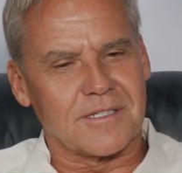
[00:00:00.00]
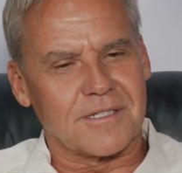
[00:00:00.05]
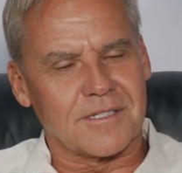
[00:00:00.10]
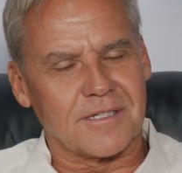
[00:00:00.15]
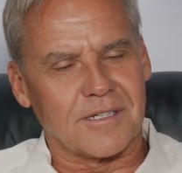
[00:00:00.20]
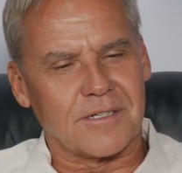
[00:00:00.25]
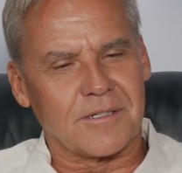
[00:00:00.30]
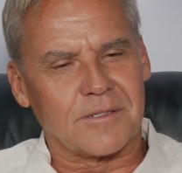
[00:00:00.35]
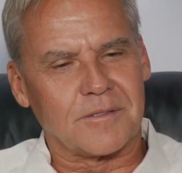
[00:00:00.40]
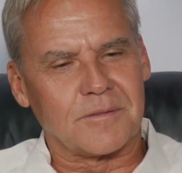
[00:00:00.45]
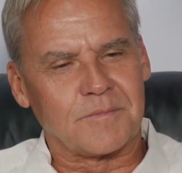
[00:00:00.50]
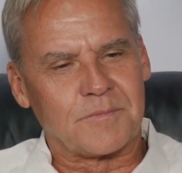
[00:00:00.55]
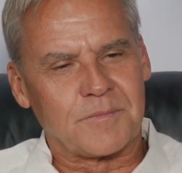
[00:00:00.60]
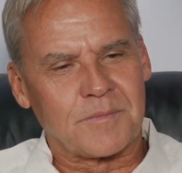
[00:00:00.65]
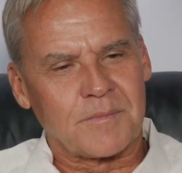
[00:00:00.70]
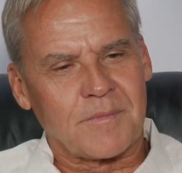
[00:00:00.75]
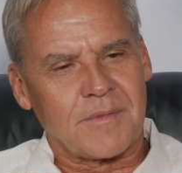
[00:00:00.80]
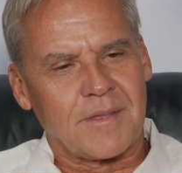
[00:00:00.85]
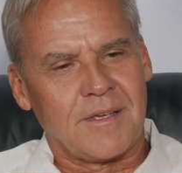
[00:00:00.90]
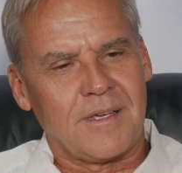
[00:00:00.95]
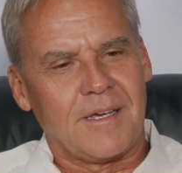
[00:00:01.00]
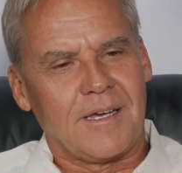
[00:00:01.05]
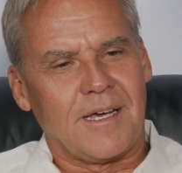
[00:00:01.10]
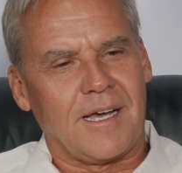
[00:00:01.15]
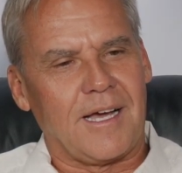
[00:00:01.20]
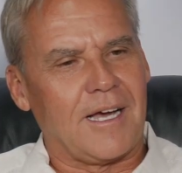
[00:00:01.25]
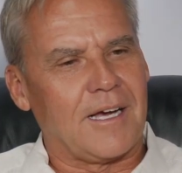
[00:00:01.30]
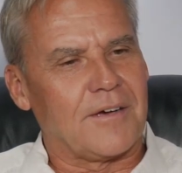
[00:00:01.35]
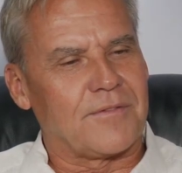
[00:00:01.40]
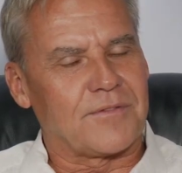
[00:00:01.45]
So
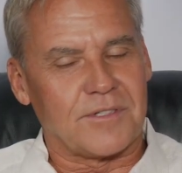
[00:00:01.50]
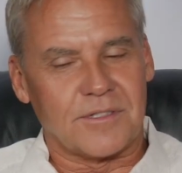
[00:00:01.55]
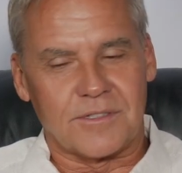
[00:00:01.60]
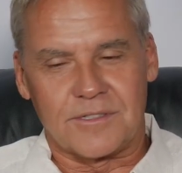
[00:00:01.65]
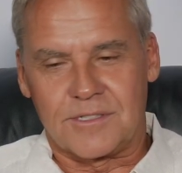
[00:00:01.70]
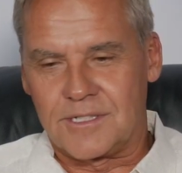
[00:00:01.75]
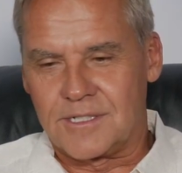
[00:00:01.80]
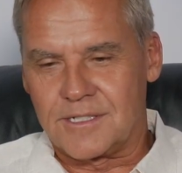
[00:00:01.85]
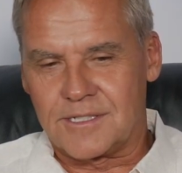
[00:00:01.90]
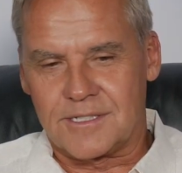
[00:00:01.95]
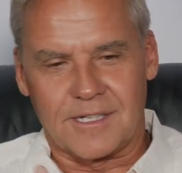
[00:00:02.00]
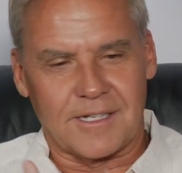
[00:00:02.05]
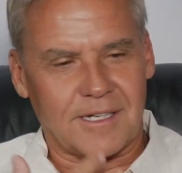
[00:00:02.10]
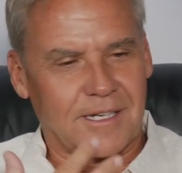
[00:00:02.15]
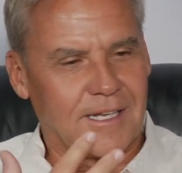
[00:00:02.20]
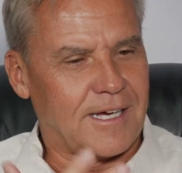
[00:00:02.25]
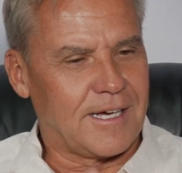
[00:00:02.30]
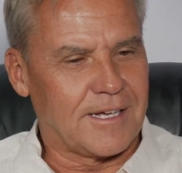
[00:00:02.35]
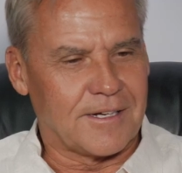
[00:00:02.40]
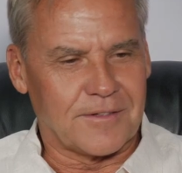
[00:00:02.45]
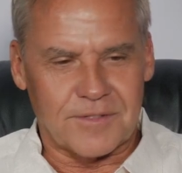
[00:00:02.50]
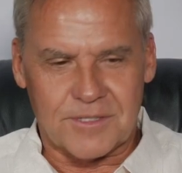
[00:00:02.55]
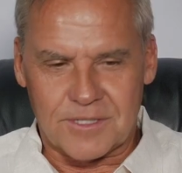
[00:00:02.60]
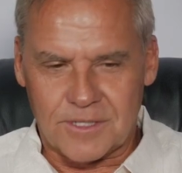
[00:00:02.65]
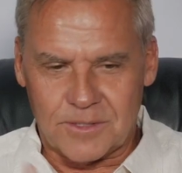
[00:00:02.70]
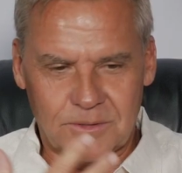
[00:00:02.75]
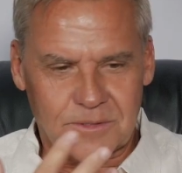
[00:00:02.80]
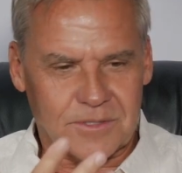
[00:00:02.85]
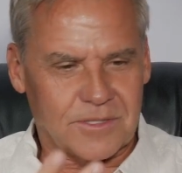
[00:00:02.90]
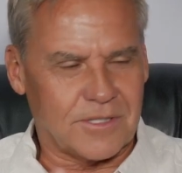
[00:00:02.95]
after just a lot of
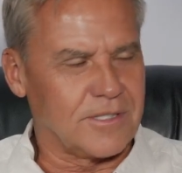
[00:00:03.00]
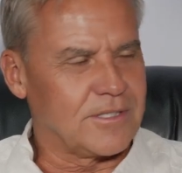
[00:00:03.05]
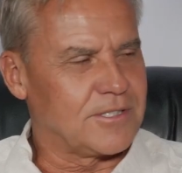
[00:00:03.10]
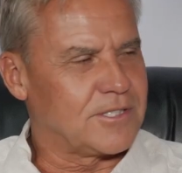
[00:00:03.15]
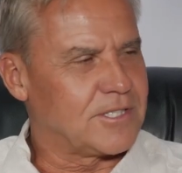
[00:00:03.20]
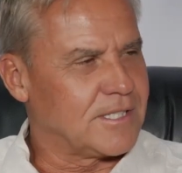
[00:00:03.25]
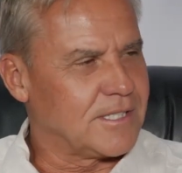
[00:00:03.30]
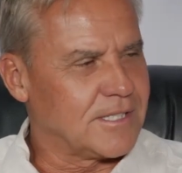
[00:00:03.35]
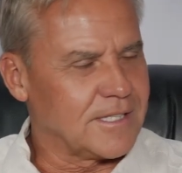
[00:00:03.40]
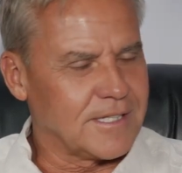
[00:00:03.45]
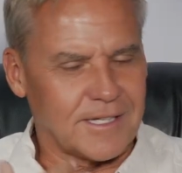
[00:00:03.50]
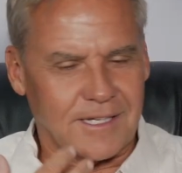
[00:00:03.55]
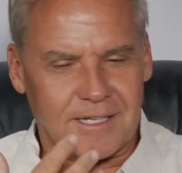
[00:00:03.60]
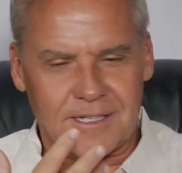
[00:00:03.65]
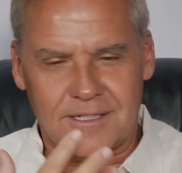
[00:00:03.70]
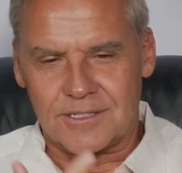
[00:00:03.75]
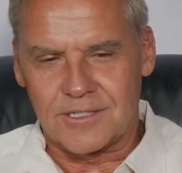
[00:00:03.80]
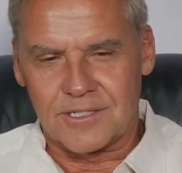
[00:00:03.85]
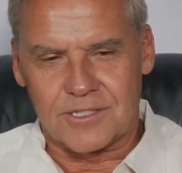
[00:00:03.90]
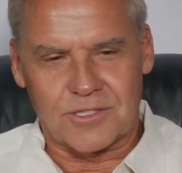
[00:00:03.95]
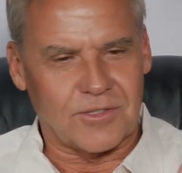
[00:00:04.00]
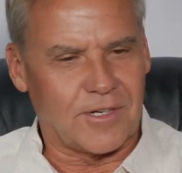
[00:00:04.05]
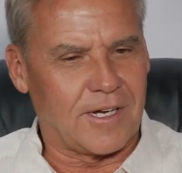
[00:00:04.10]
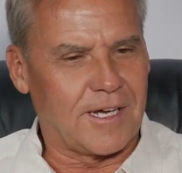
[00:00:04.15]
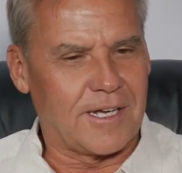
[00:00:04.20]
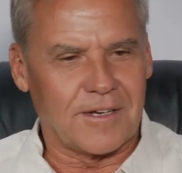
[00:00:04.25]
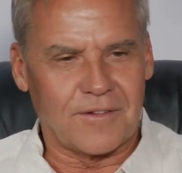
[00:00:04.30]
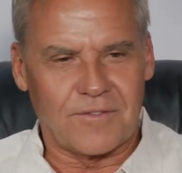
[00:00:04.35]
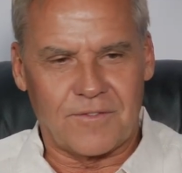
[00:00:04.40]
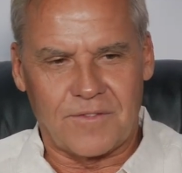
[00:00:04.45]
soul searching and just
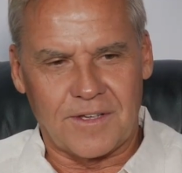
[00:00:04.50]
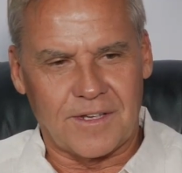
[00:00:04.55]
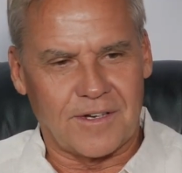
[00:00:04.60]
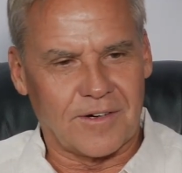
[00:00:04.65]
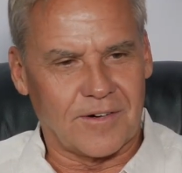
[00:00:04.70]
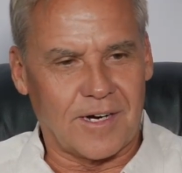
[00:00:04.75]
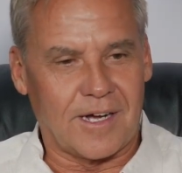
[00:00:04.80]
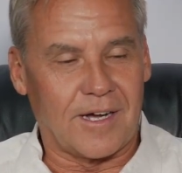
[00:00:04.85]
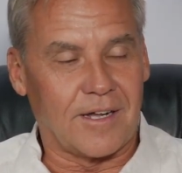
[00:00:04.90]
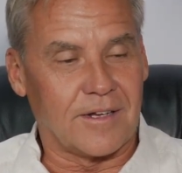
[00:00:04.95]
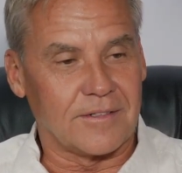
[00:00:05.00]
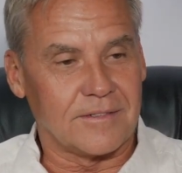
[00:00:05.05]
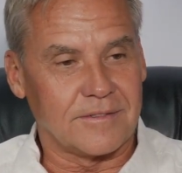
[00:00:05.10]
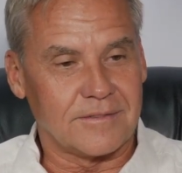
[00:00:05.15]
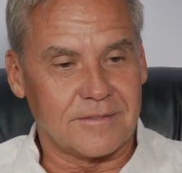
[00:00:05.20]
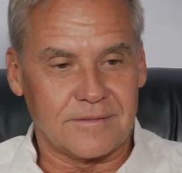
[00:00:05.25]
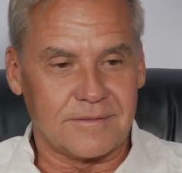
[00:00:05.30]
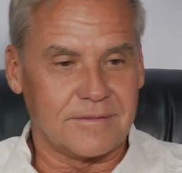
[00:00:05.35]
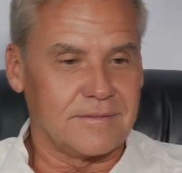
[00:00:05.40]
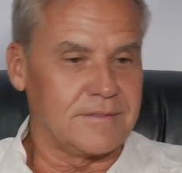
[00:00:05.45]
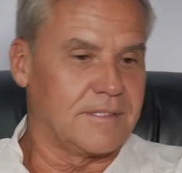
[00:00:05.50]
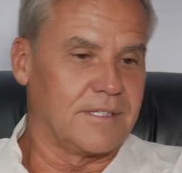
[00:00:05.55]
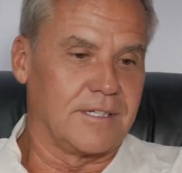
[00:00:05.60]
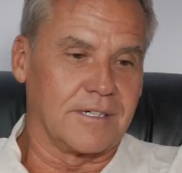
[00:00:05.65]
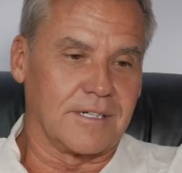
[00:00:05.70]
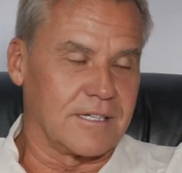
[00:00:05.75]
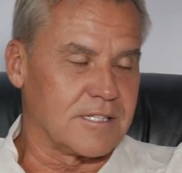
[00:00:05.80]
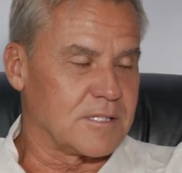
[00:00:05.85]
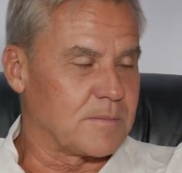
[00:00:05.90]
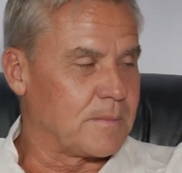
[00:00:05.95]
trying to figure out,
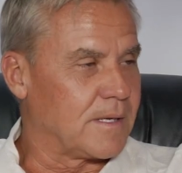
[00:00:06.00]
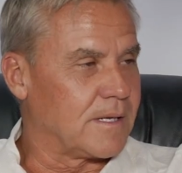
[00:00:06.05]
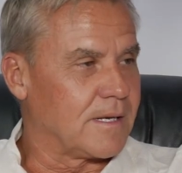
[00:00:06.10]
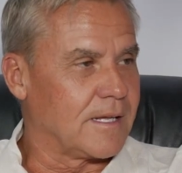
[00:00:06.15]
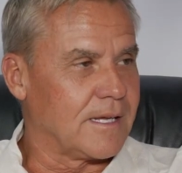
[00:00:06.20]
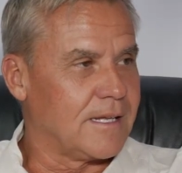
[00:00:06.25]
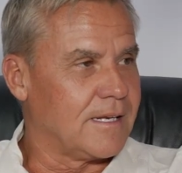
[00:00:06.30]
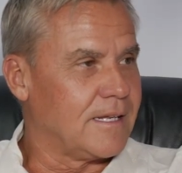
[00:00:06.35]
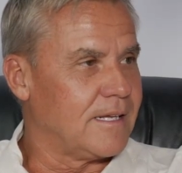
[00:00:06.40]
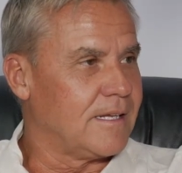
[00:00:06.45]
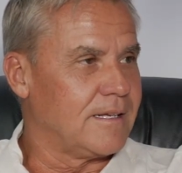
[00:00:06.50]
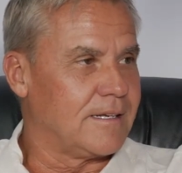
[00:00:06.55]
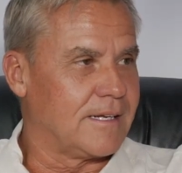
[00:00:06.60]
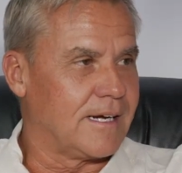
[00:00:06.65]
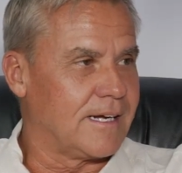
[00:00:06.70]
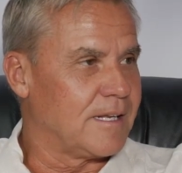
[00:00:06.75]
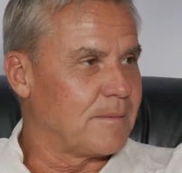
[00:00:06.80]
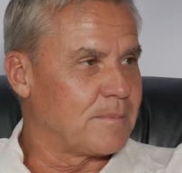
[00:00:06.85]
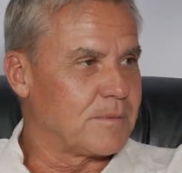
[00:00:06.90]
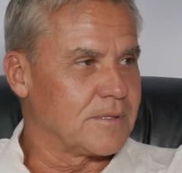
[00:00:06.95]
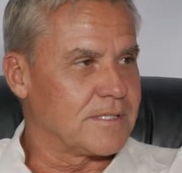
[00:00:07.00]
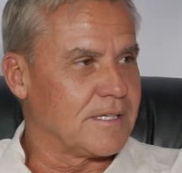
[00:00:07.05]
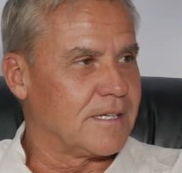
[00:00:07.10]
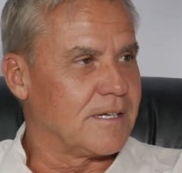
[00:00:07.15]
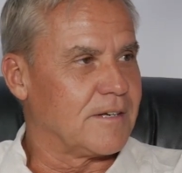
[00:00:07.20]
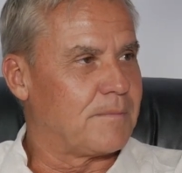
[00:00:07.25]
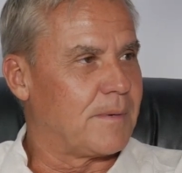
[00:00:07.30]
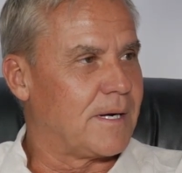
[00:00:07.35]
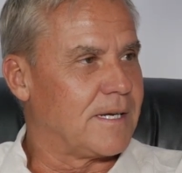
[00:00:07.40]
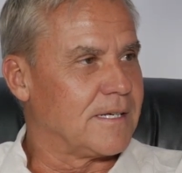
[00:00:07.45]
look, I spend
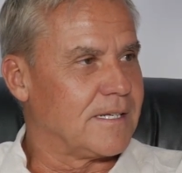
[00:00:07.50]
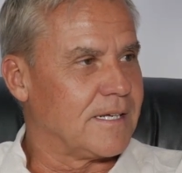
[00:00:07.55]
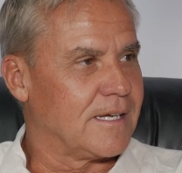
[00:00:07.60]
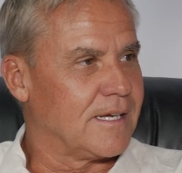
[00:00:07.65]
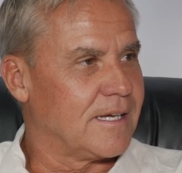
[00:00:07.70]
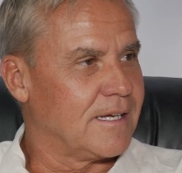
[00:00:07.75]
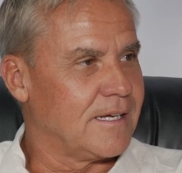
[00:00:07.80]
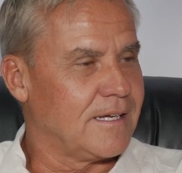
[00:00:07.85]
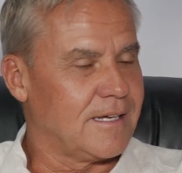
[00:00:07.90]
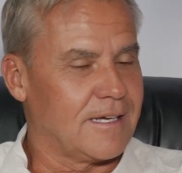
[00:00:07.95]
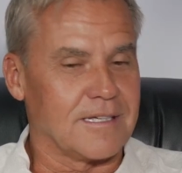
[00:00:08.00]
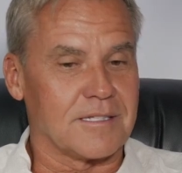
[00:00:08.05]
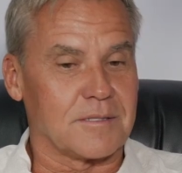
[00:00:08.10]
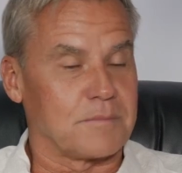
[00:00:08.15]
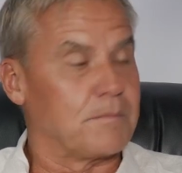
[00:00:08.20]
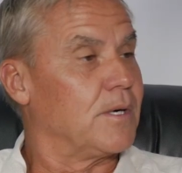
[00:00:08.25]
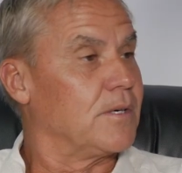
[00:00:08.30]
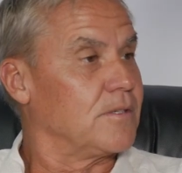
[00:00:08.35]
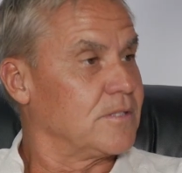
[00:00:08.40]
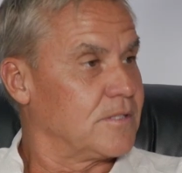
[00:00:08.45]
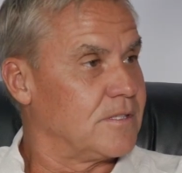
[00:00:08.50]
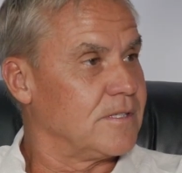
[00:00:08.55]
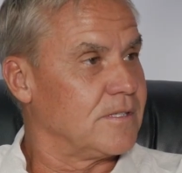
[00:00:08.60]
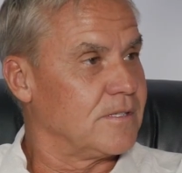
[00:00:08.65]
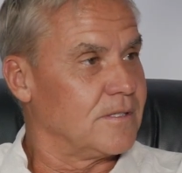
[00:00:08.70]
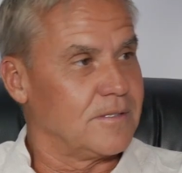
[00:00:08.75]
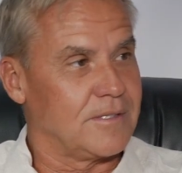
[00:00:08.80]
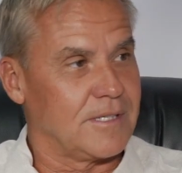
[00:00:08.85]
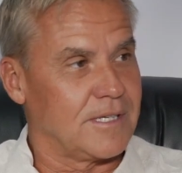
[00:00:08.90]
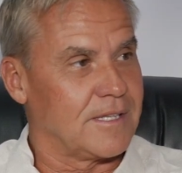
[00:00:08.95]
80-90% of my day, as most
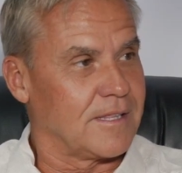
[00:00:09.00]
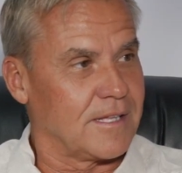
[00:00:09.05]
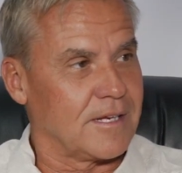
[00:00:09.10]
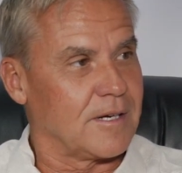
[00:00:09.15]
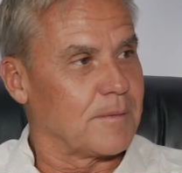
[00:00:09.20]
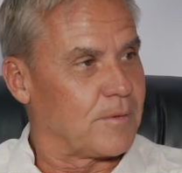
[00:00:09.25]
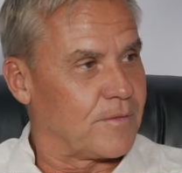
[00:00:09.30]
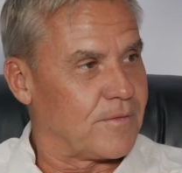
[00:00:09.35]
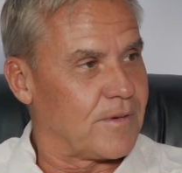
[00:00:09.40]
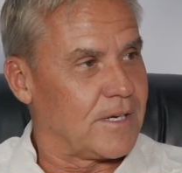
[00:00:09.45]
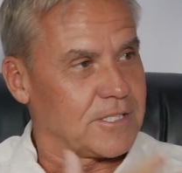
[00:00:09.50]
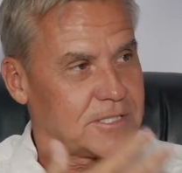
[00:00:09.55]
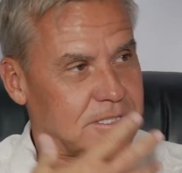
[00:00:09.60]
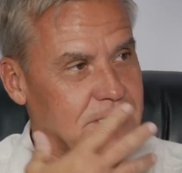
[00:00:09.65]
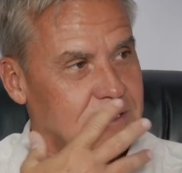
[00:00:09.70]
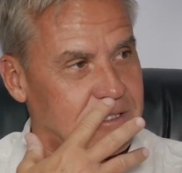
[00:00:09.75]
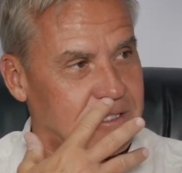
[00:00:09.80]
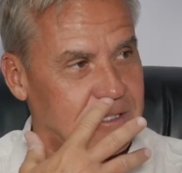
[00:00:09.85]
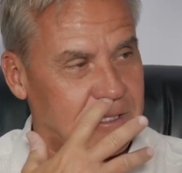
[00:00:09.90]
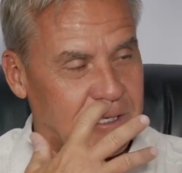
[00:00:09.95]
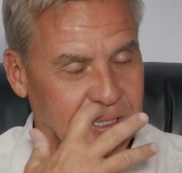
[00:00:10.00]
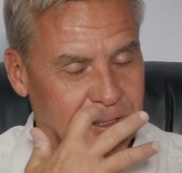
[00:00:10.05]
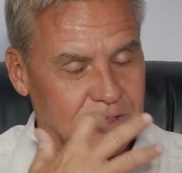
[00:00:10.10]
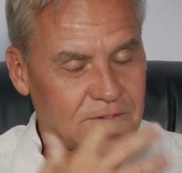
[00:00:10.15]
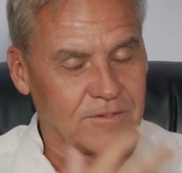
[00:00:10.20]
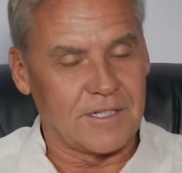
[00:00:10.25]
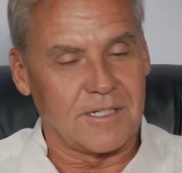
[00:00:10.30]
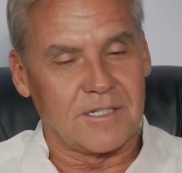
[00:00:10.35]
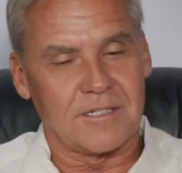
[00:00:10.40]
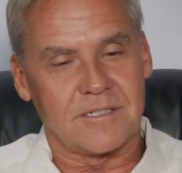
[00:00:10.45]
do, in their professions, in their
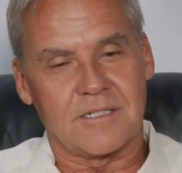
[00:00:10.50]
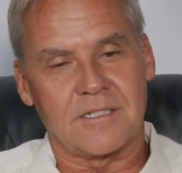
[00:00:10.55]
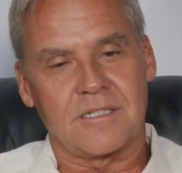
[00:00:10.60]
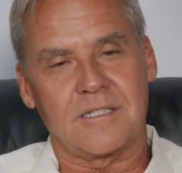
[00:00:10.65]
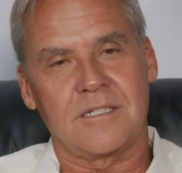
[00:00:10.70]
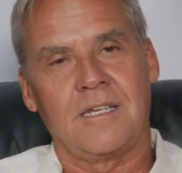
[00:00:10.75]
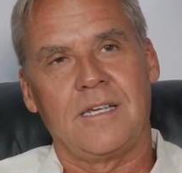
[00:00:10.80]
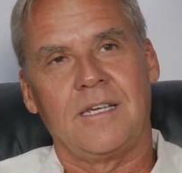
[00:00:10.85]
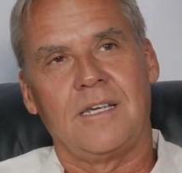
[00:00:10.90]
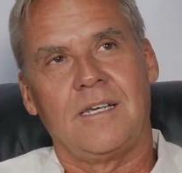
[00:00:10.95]
careers.